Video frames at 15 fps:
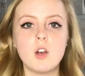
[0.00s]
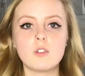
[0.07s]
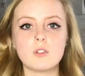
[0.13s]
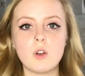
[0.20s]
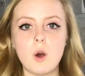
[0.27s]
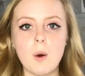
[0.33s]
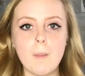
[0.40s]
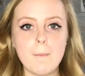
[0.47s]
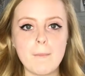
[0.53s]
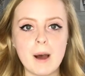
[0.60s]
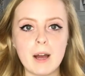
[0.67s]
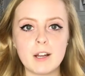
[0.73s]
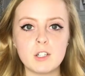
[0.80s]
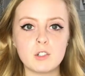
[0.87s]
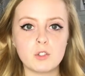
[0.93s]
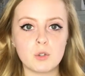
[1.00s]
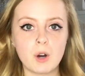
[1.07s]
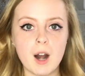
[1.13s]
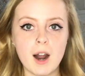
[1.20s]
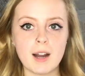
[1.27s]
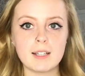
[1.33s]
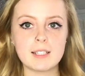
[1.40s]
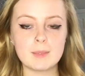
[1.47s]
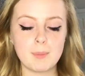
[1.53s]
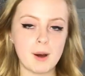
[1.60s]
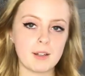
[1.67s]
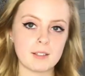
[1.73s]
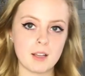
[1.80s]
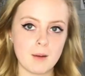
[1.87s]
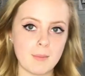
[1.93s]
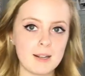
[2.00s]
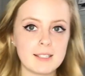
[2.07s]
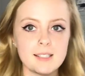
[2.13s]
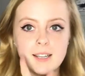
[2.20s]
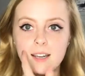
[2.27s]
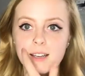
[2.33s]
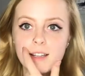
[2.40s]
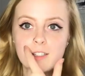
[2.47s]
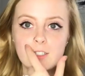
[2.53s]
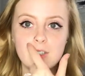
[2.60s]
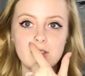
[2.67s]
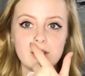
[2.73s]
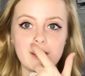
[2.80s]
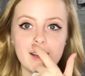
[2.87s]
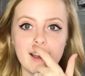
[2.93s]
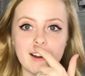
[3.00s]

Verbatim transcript: So my dry spots on my skin is usually,